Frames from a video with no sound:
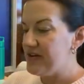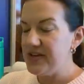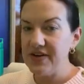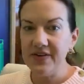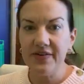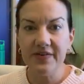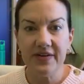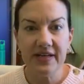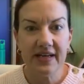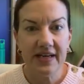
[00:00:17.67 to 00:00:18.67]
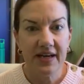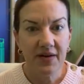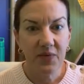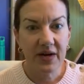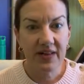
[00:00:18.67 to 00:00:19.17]
you
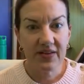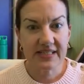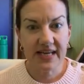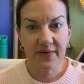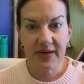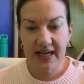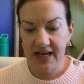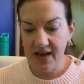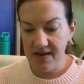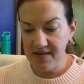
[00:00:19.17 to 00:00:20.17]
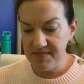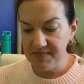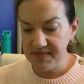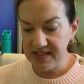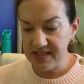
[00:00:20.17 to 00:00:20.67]
what it looks like when it
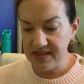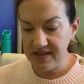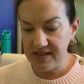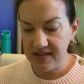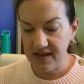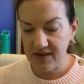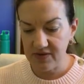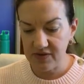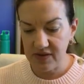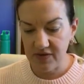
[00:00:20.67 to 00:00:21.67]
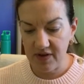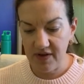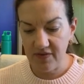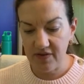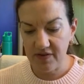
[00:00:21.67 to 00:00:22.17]
comes. I'll
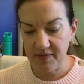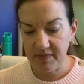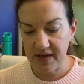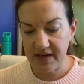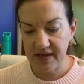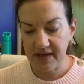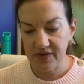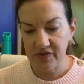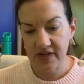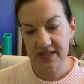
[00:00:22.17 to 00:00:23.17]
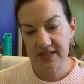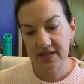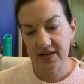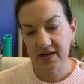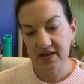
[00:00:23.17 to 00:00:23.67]
cover my address
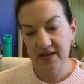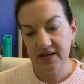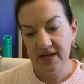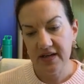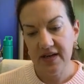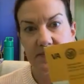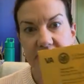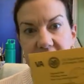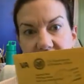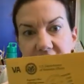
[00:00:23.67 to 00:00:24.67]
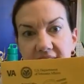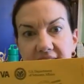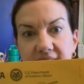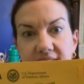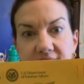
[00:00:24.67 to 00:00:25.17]
here, but it's
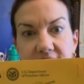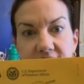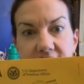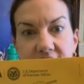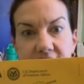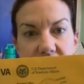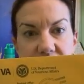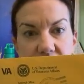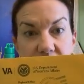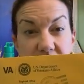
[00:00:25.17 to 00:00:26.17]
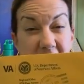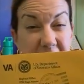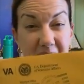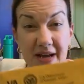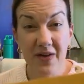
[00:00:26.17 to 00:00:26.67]
like
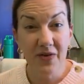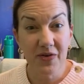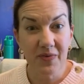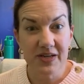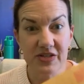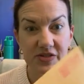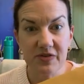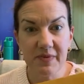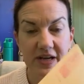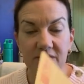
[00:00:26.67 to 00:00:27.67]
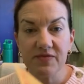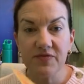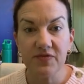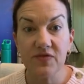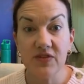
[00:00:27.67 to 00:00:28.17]
certified mail or registered mail.
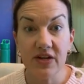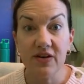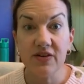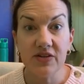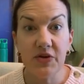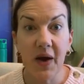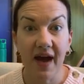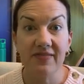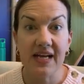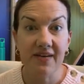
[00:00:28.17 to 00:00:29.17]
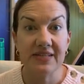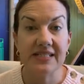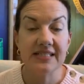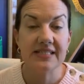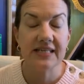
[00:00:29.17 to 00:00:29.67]
You have to have a
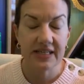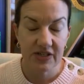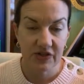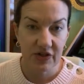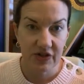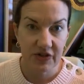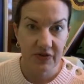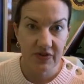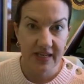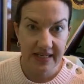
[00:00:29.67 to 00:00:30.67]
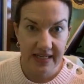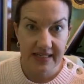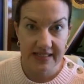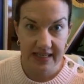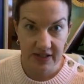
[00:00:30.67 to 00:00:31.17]
signature. They need a
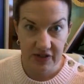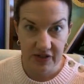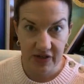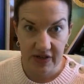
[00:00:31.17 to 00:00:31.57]
signature.